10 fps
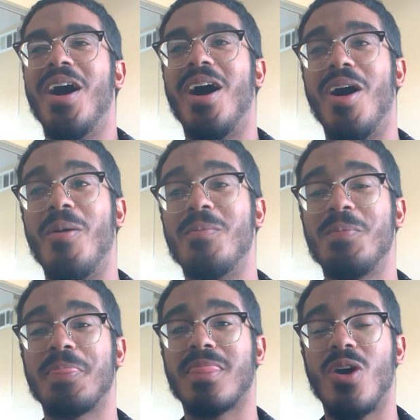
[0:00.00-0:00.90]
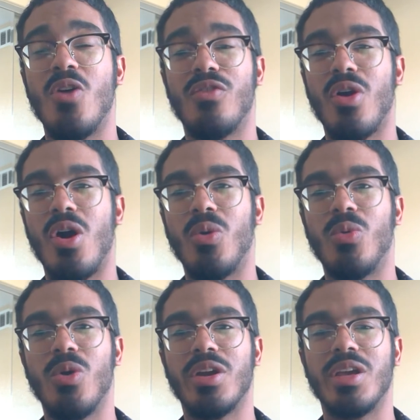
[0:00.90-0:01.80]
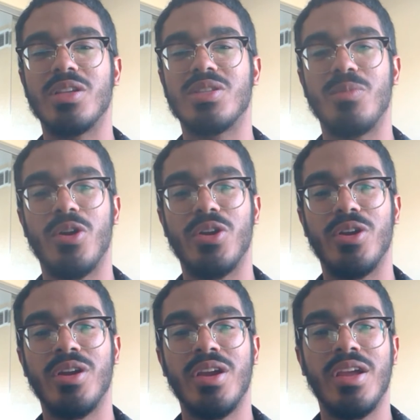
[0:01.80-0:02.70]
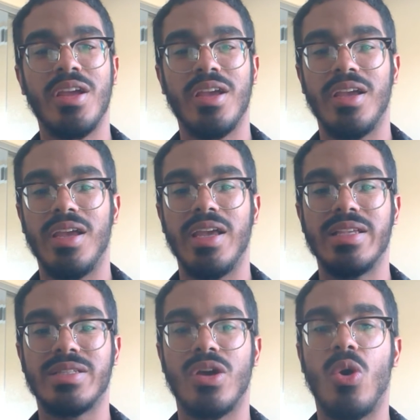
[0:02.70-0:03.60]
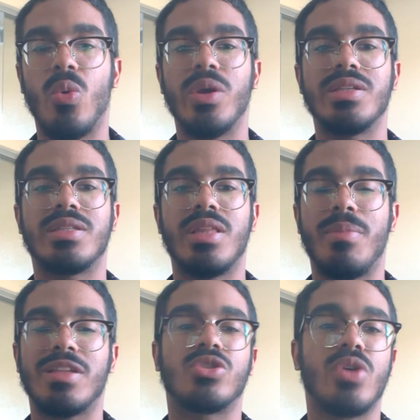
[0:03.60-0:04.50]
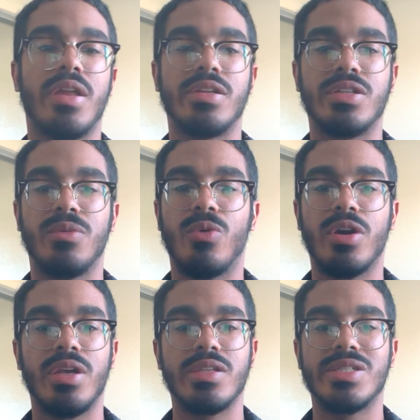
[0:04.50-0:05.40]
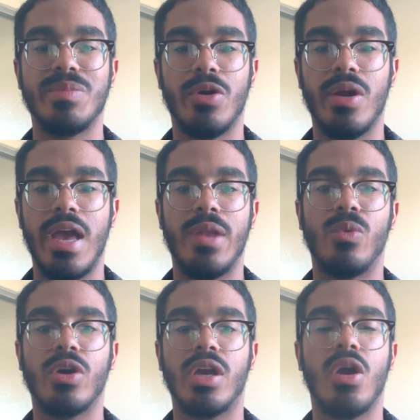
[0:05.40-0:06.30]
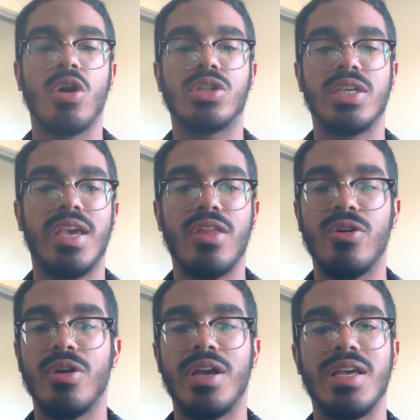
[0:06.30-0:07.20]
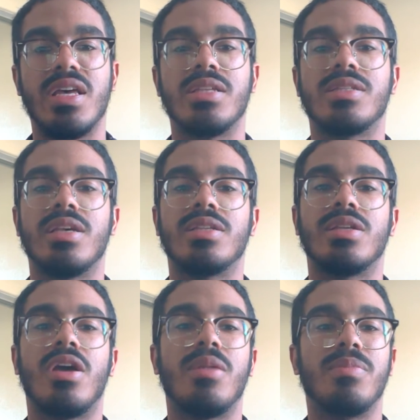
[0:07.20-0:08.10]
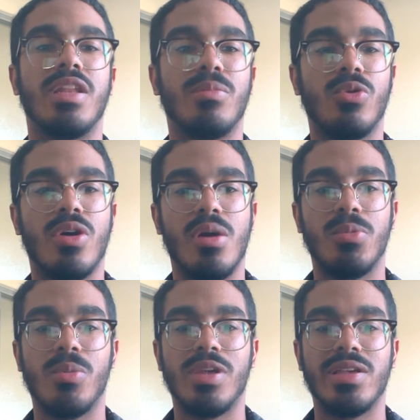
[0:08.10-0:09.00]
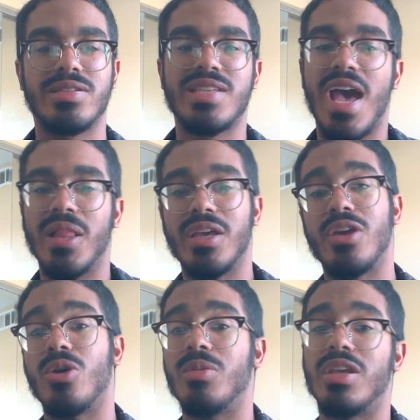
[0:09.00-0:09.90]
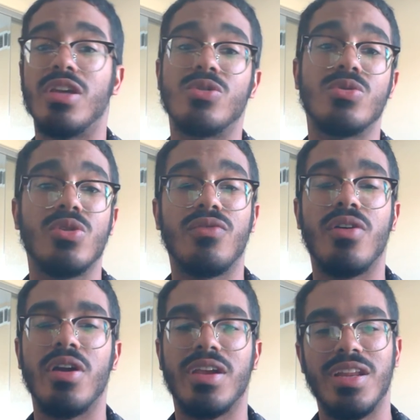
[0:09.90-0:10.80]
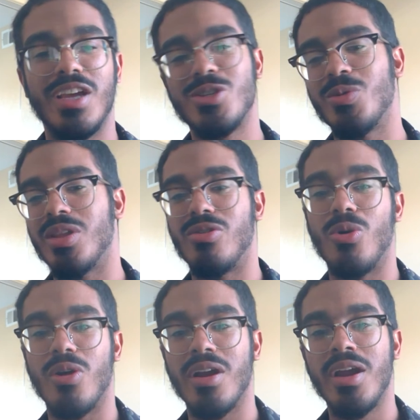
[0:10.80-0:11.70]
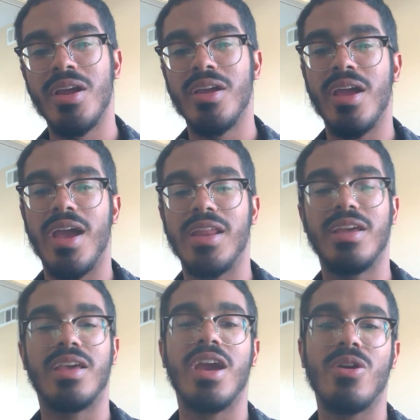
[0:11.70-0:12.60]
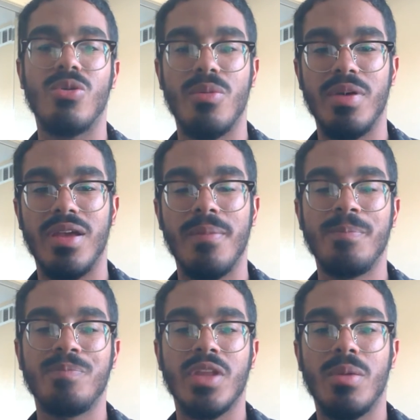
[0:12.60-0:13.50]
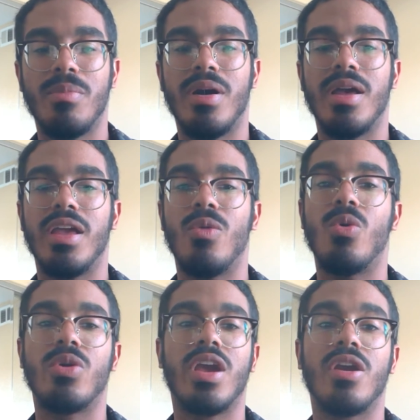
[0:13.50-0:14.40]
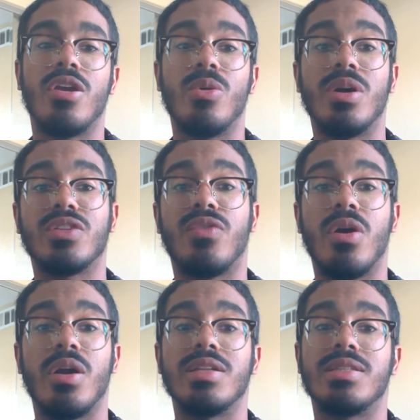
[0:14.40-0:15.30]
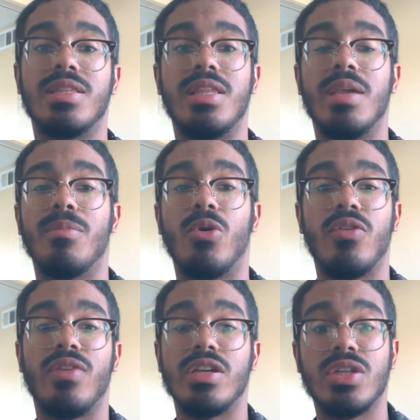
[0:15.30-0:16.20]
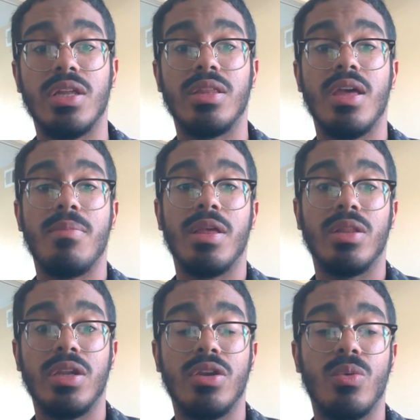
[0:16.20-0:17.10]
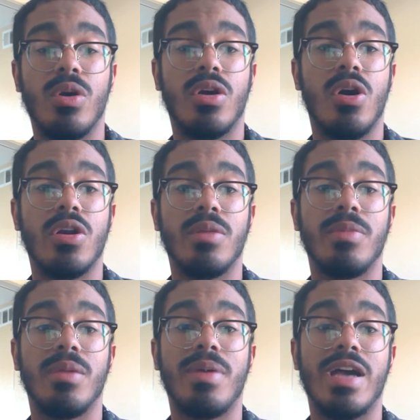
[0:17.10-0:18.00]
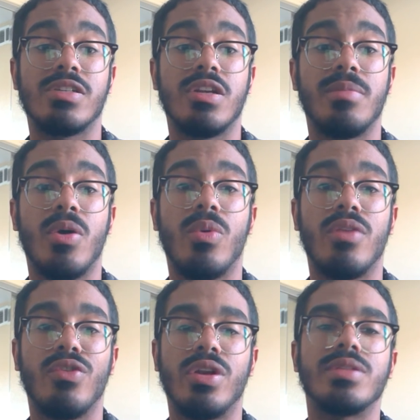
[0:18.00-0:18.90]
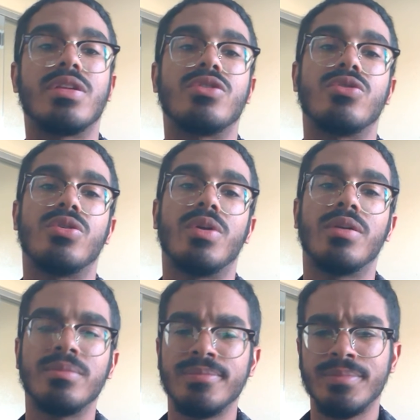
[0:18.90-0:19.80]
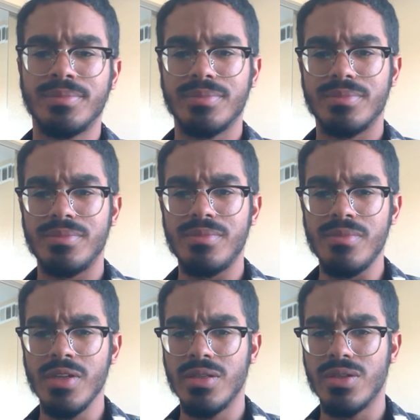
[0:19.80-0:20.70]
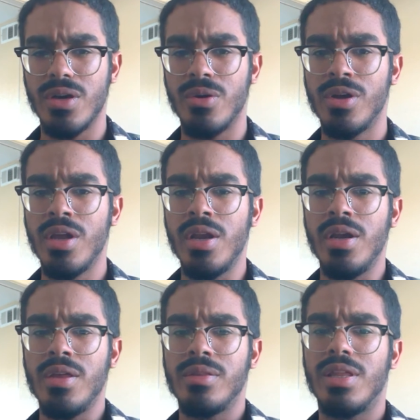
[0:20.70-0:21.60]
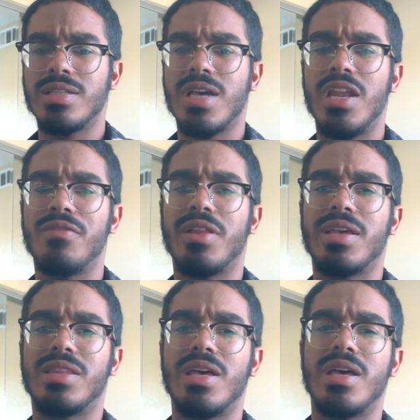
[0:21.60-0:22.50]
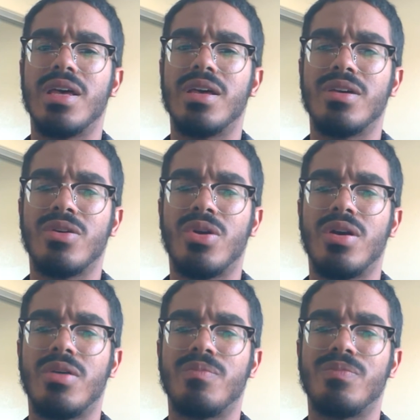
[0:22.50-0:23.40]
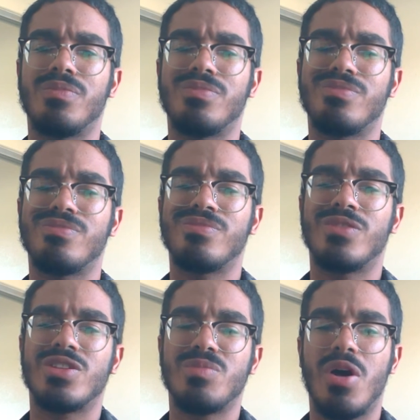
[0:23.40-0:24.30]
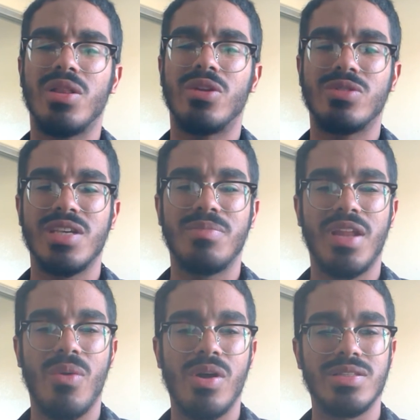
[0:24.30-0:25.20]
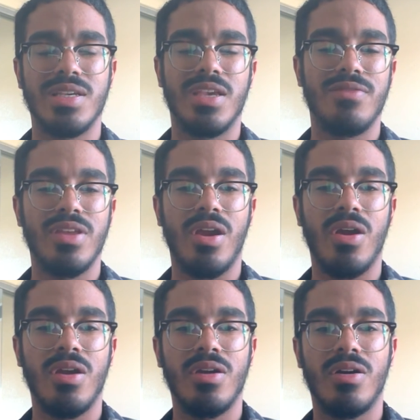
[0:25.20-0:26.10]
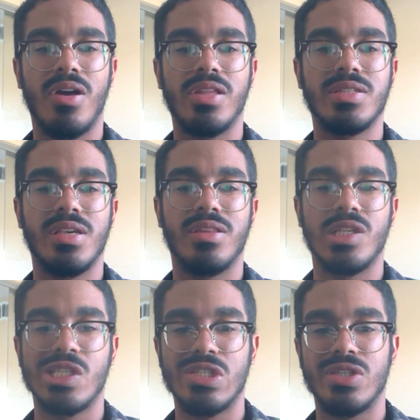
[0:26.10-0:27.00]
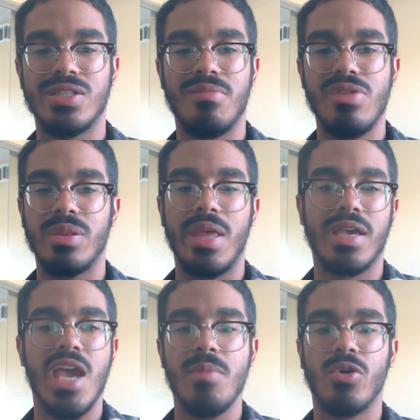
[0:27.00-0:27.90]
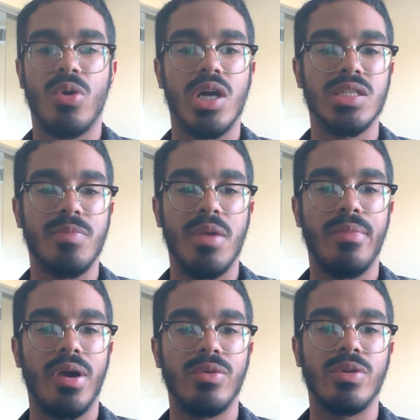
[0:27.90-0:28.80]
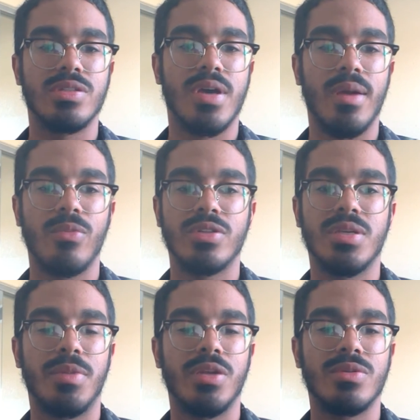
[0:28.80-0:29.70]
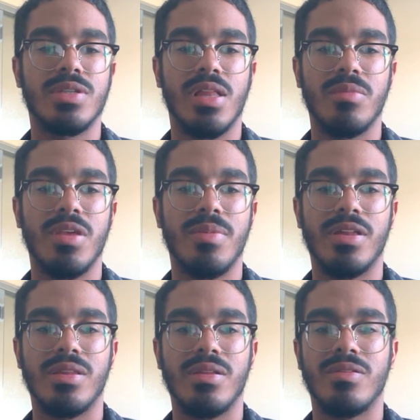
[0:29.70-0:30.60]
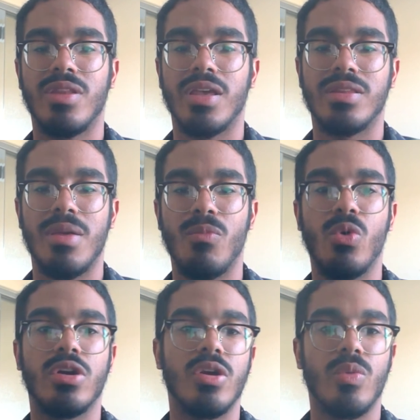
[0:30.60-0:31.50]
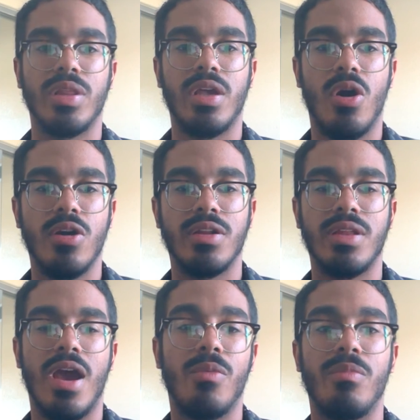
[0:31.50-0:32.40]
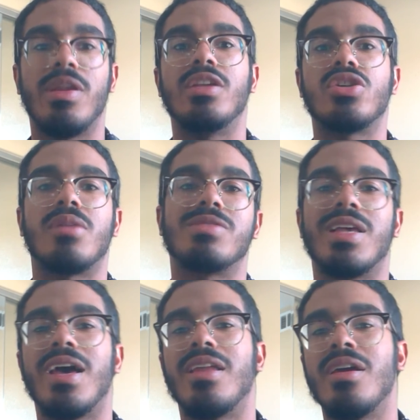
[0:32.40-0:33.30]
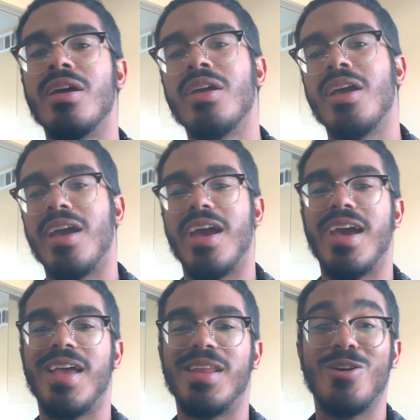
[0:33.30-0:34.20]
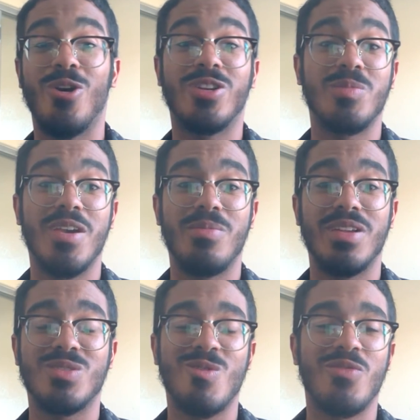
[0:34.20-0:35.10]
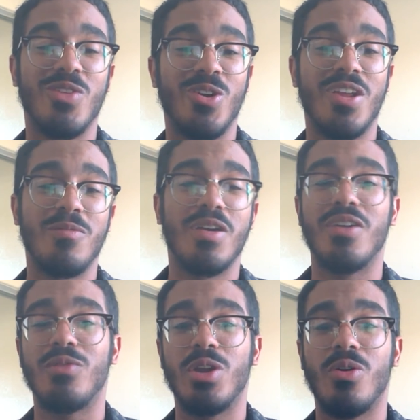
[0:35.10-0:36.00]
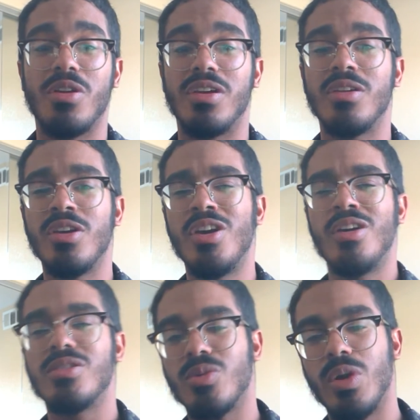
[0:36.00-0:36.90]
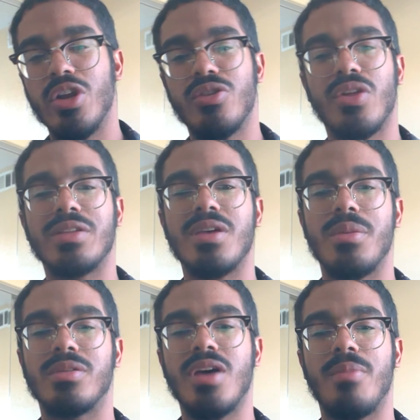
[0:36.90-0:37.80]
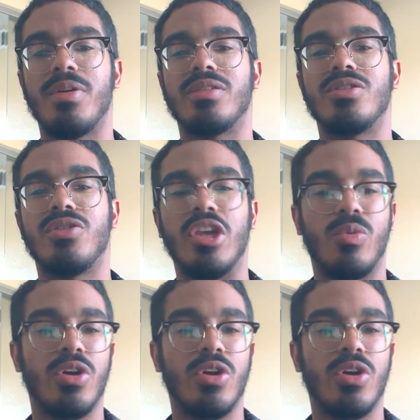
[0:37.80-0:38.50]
um, overall, working smarter is always the best strategy. Working smart and working hard together is is an unbeatable combo, because talent can only get you so far. It can get you in the door and it can carry you a bit, but it won't carry you as far as the motivation and the ability to work hard and being passionate about whatever it is that you're doing. So that's kind of like the um, the small little tidbit I wanted to give there. Honestly, this is just something that came across my mind one time when somebody was telling me about like them working really hard and how many jobs they had, and it irked me a bit, so I figured I'd make a video on it. So what are your thoughts on the topic? Do you think